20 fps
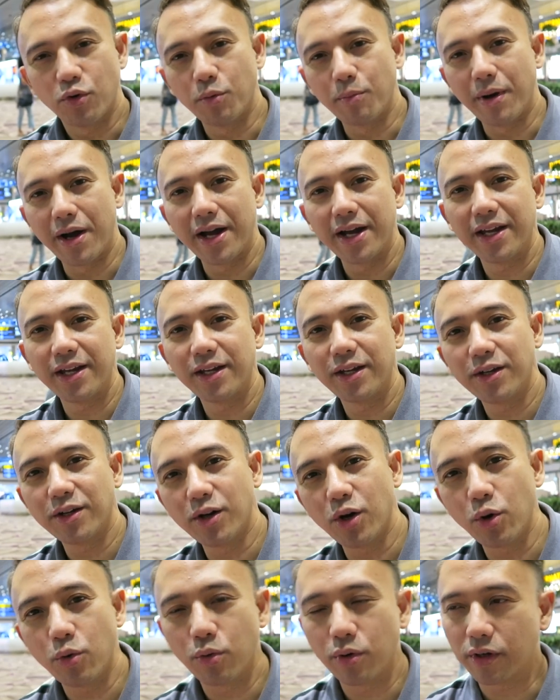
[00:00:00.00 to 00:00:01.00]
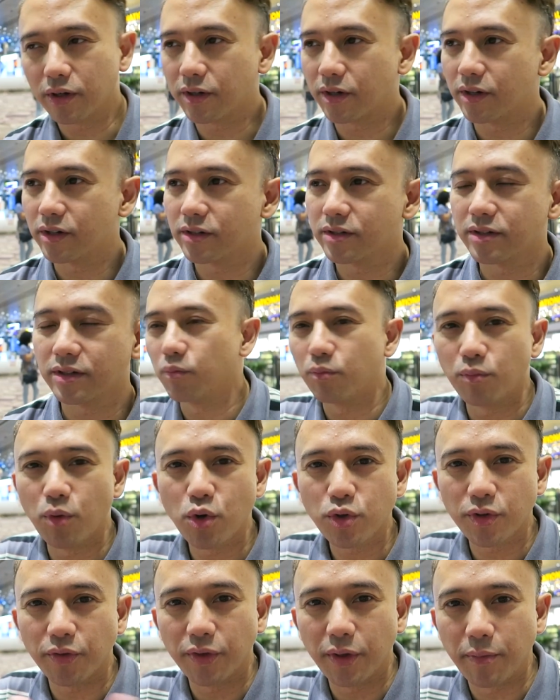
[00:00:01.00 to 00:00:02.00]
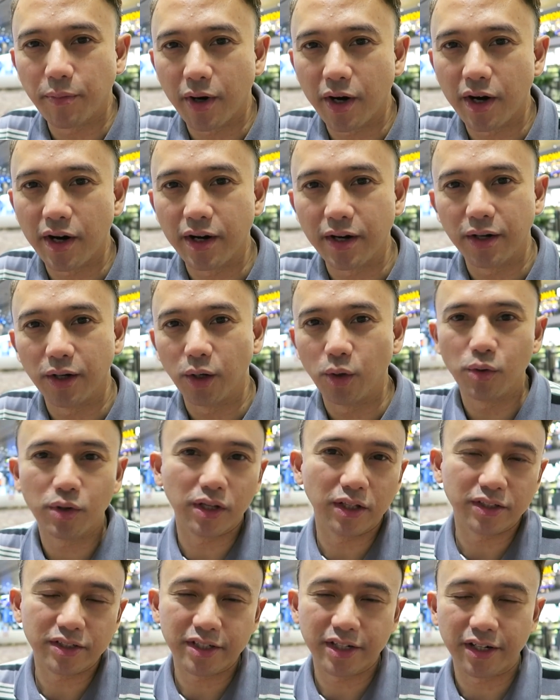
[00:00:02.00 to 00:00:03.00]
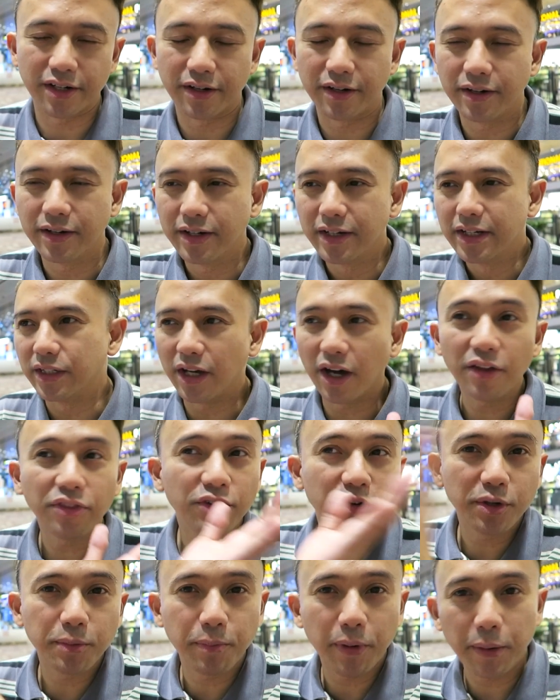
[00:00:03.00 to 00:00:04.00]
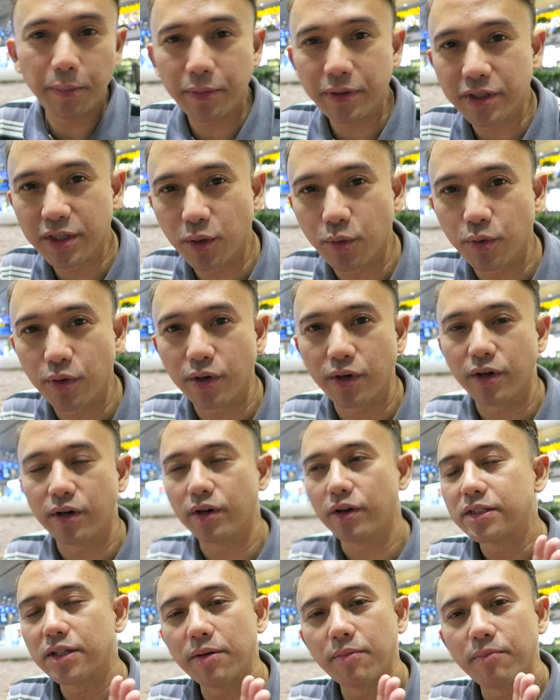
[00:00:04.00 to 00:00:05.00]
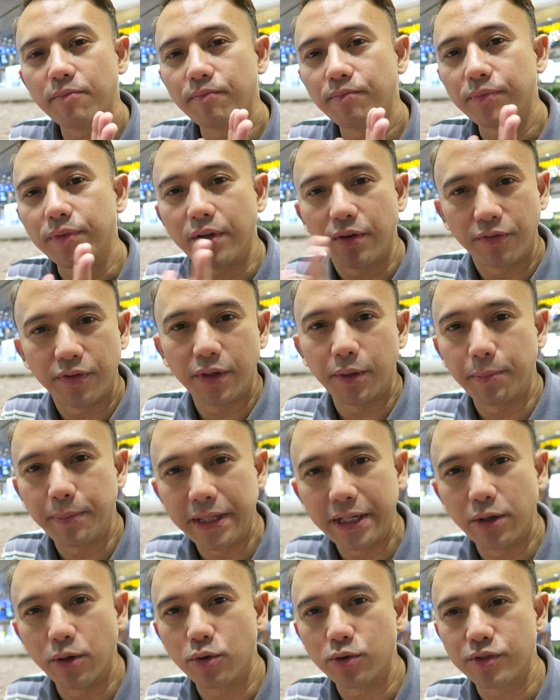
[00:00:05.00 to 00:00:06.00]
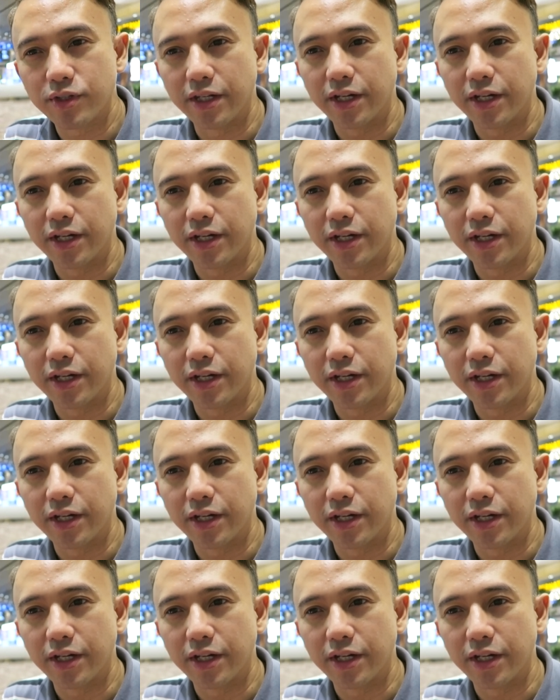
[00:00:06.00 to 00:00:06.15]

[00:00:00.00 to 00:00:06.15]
For my co-workers, most of them are locals here. In other departments, there were some Filipinos